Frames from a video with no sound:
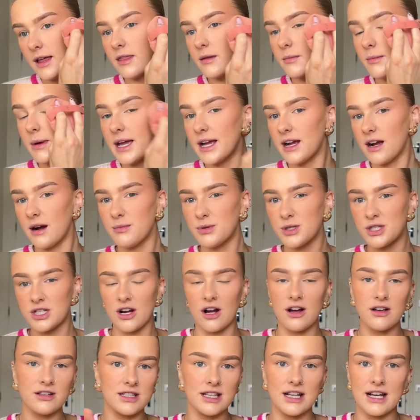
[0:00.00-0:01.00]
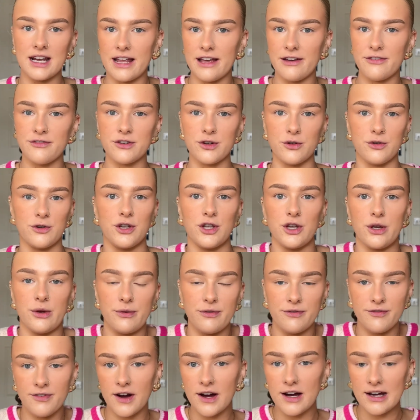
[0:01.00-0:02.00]
the makeup starts to lift on you
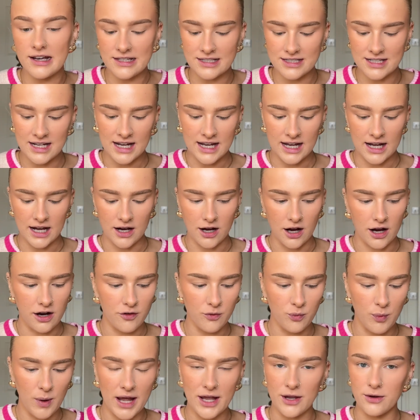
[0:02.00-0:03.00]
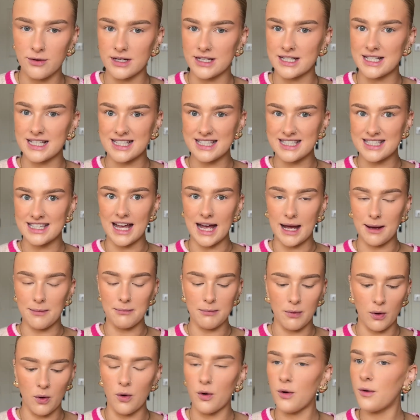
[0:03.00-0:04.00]
first and kind of where you need to set
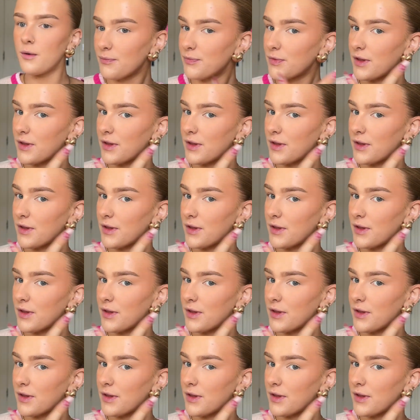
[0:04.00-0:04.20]
more.